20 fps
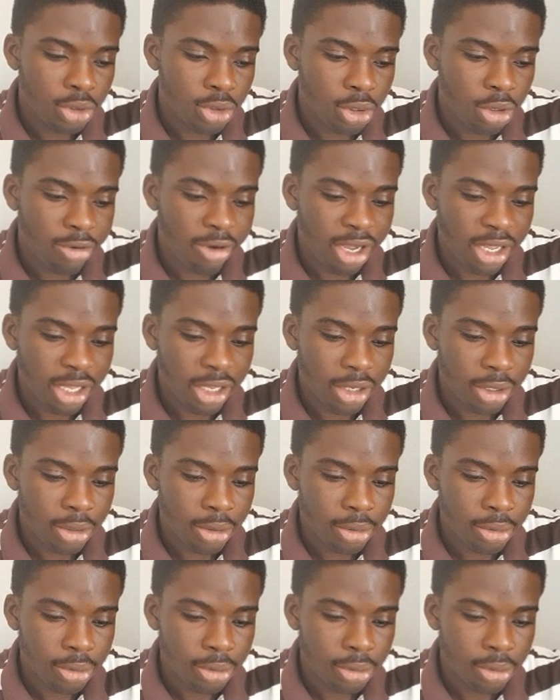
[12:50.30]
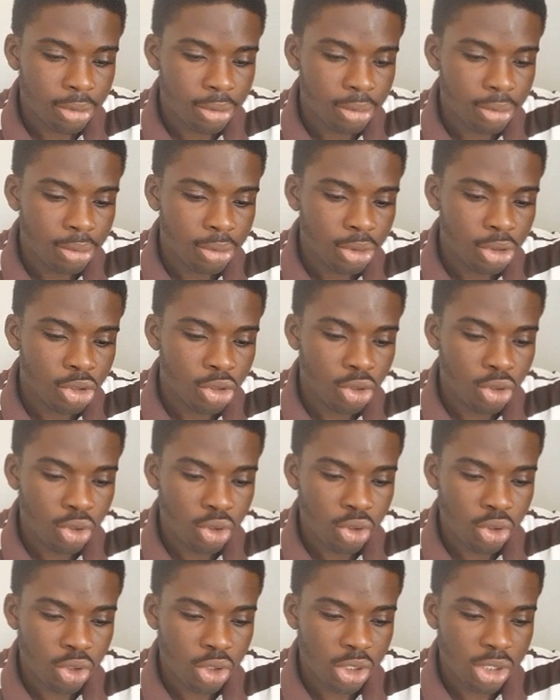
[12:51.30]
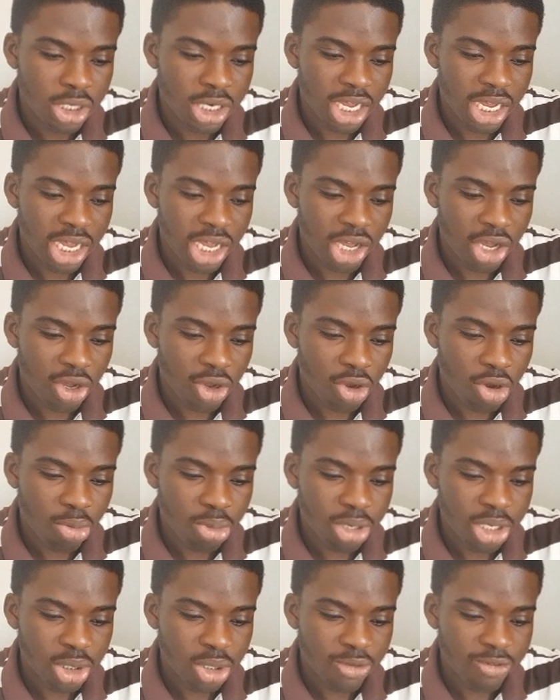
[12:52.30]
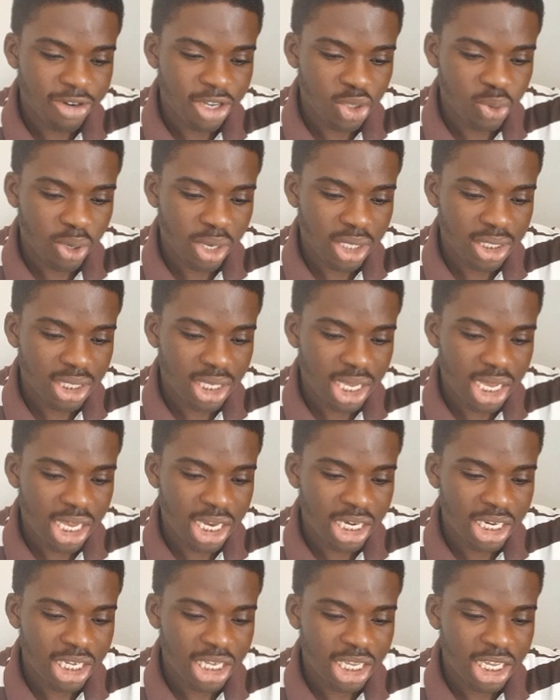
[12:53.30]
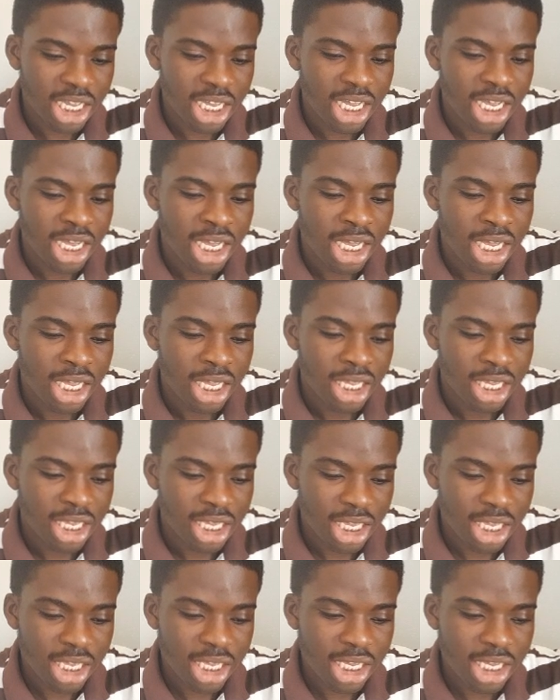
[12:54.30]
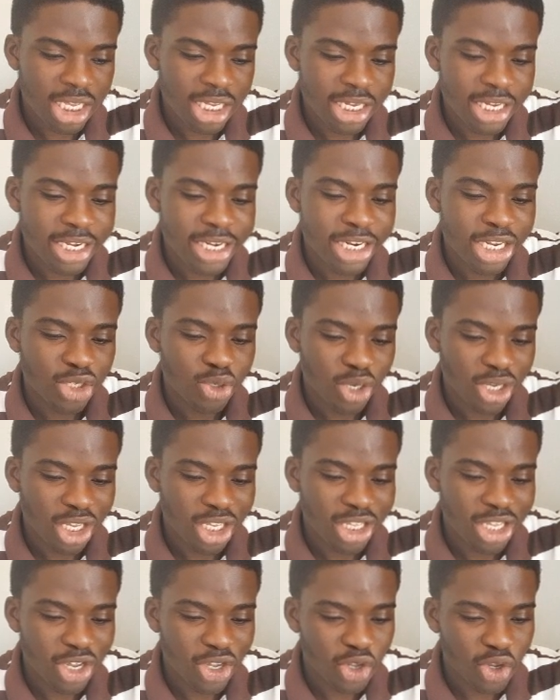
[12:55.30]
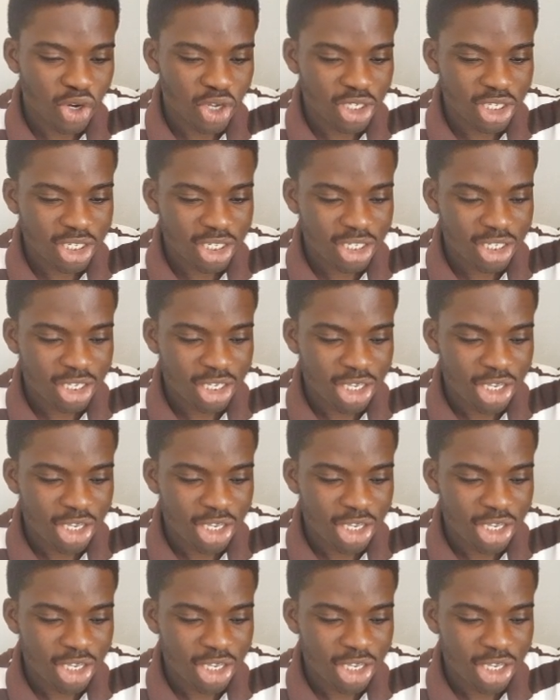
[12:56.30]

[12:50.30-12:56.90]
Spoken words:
Right here. So the components of networks and key networking technologies.